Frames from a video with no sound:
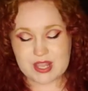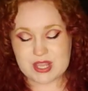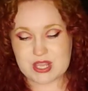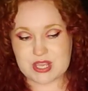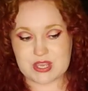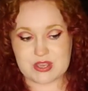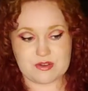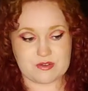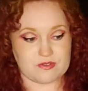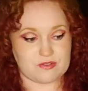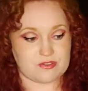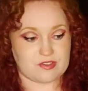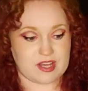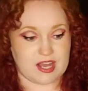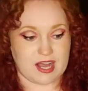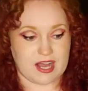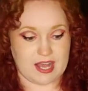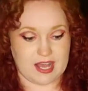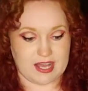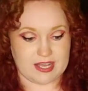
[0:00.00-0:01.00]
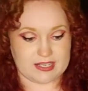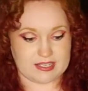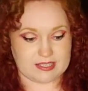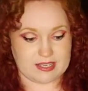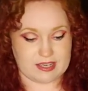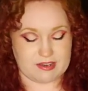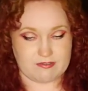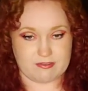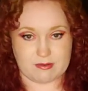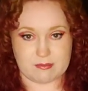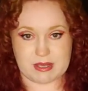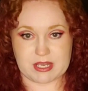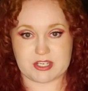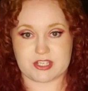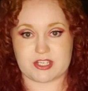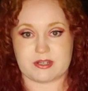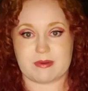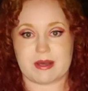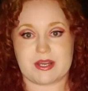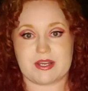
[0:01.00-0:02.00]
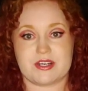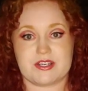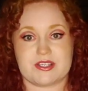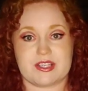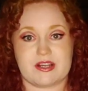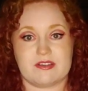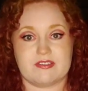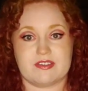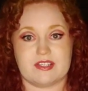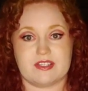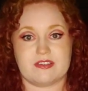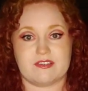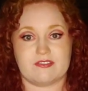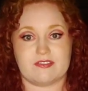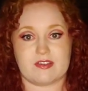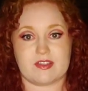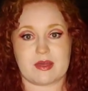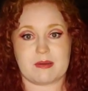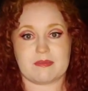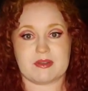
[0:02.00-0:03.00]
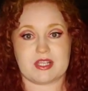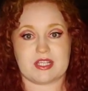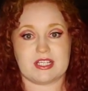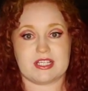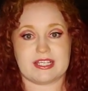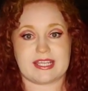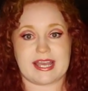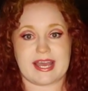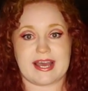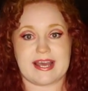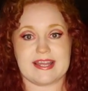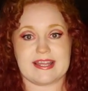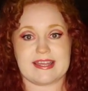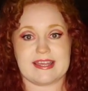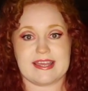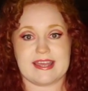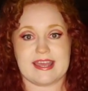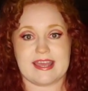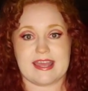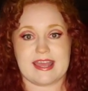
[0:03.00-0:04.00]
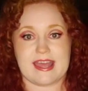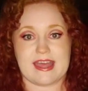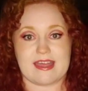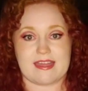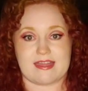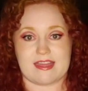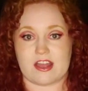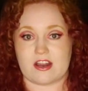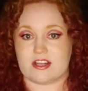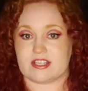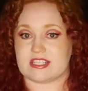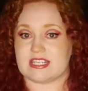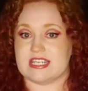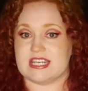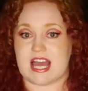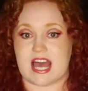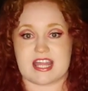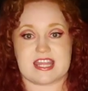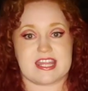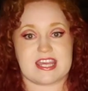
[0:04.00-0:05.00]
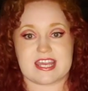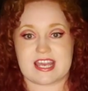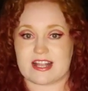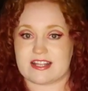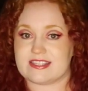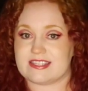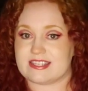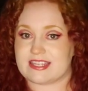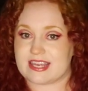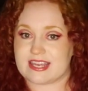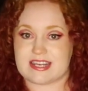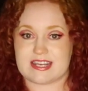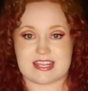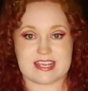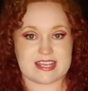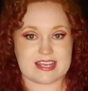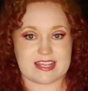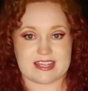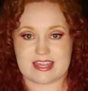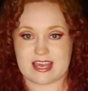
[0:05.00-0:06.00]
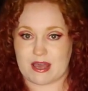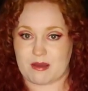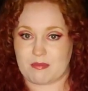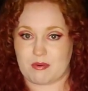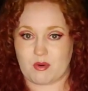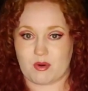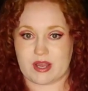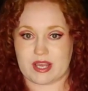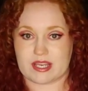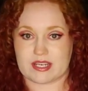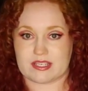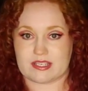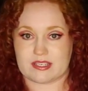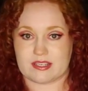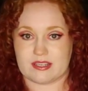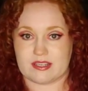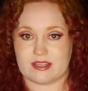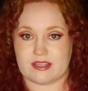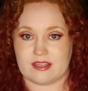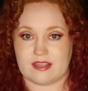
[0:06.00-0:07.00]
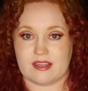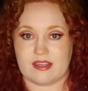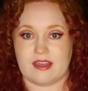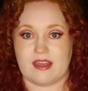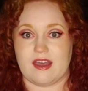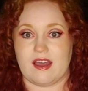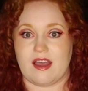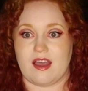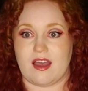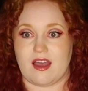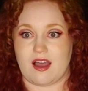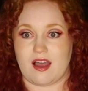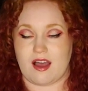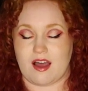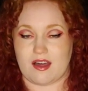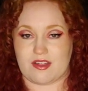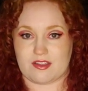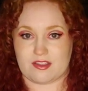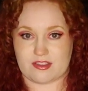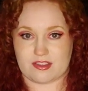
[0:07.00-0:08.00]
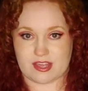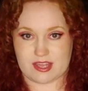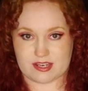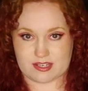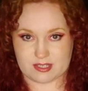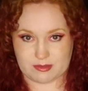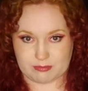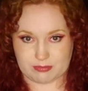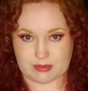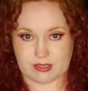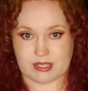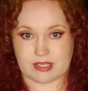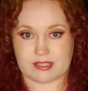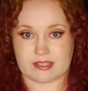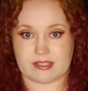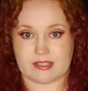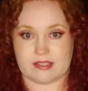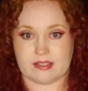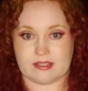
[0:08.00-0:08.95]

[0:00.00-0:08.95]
You've got information about yourself for them to look at. There is nothing else they need at that point other than to book.